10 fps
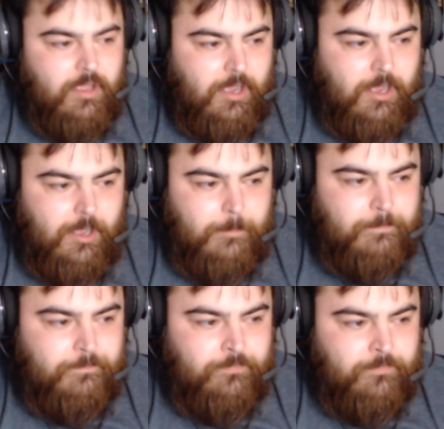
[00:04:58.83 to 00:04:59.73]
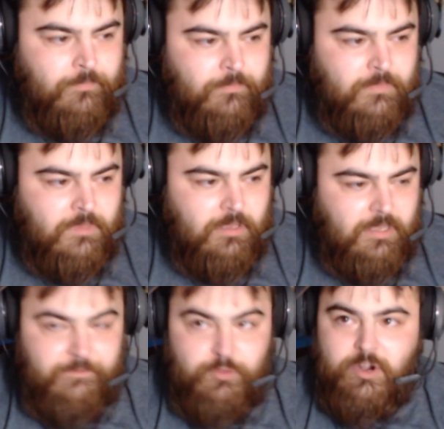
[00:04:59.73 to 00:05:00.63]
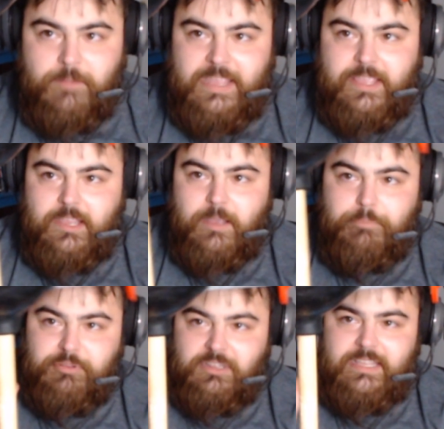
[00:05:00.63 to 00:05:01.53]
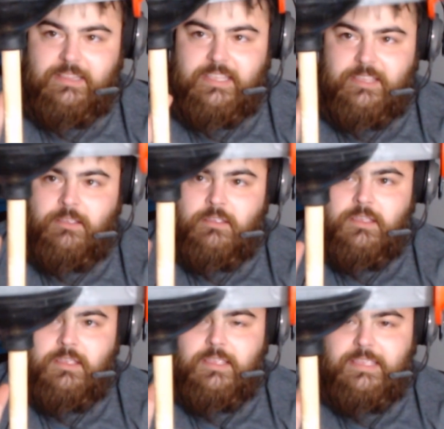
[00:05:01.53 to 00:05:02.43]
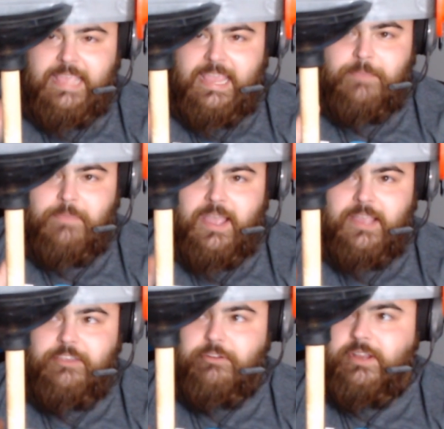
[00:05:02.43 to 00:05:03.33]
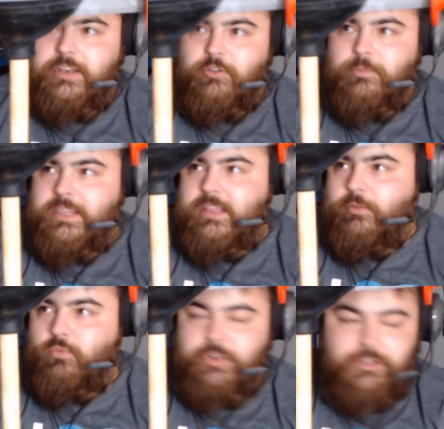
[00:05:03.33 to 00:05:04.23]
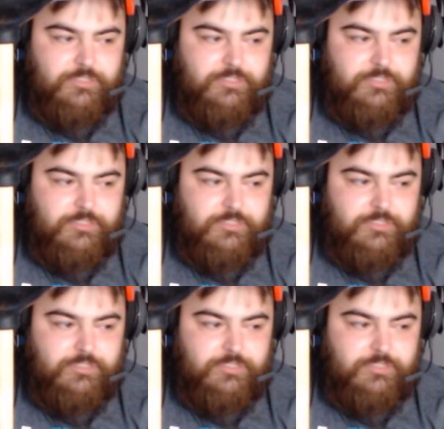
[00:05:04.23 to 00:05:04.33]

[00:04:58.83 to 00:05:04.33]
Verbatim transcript: Um, if you want to make it completely game accurate, it would be a real